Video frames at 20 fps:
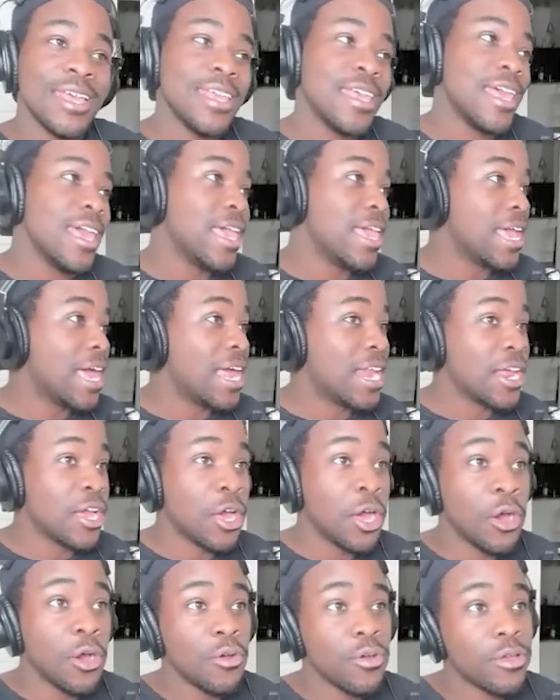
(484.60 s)
Yeah, he gotta
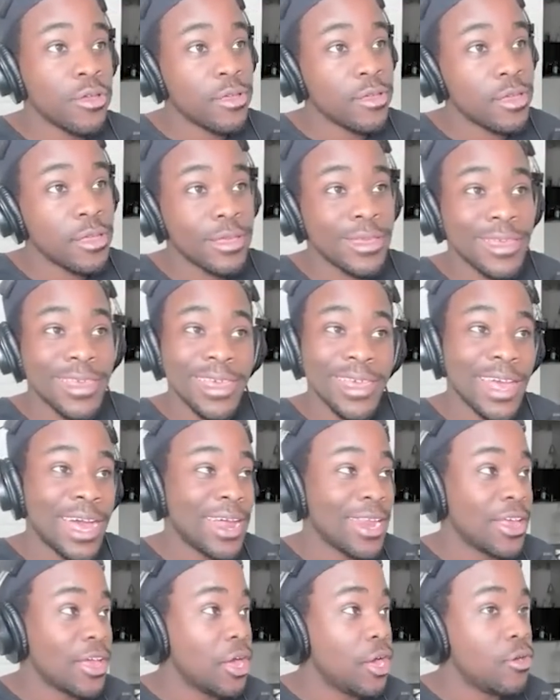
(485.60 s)
go. He
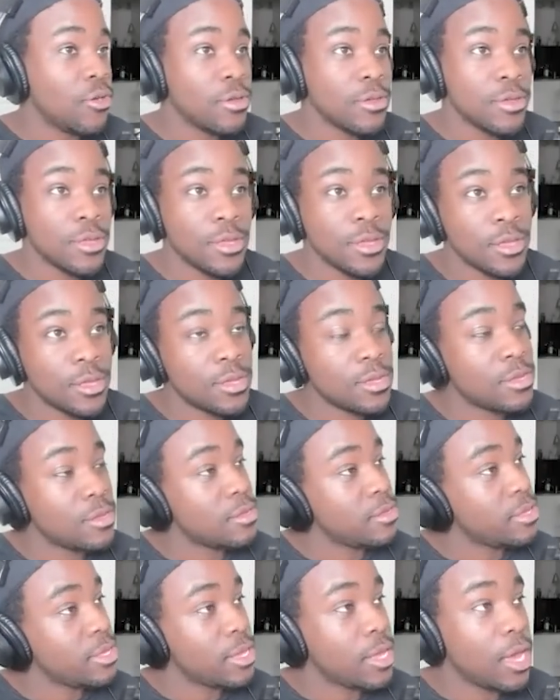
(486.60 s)
gotta go.
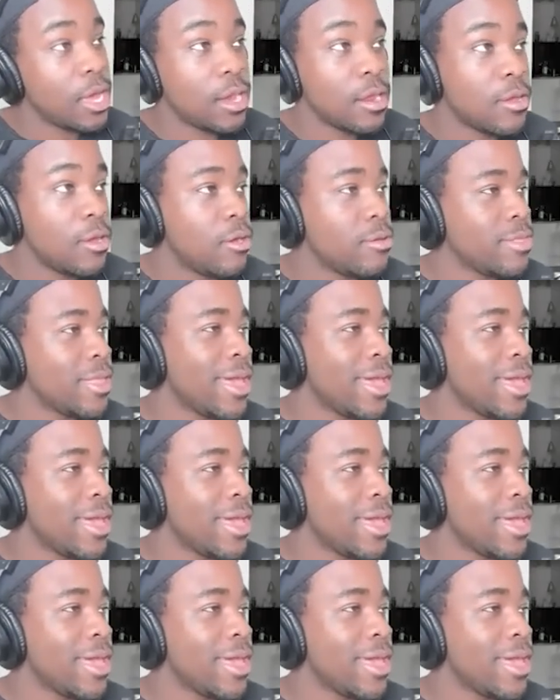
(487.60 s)
He gotta go.